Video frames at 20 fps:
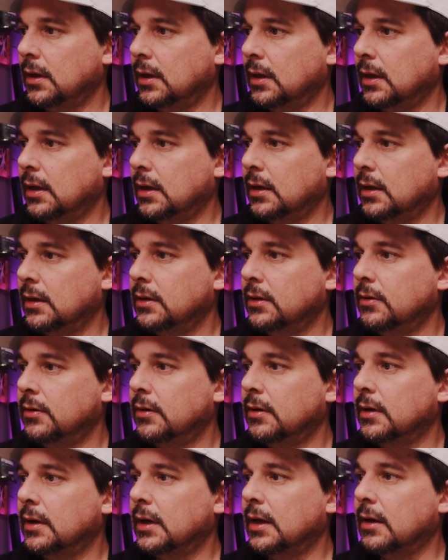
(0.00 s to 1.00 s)
And
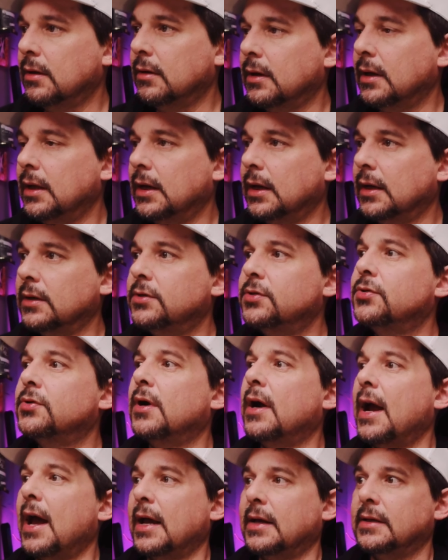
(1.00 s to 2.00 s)
you are now getting
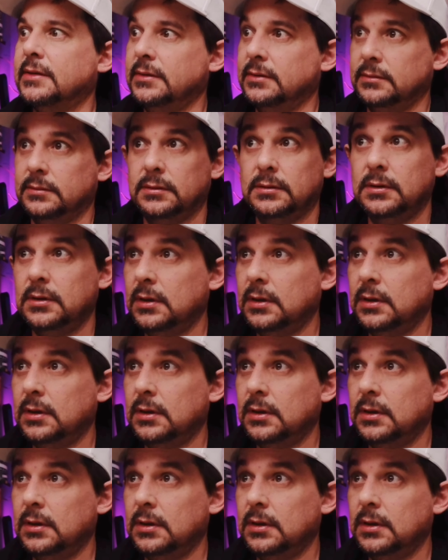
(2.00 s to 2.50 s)
tracked.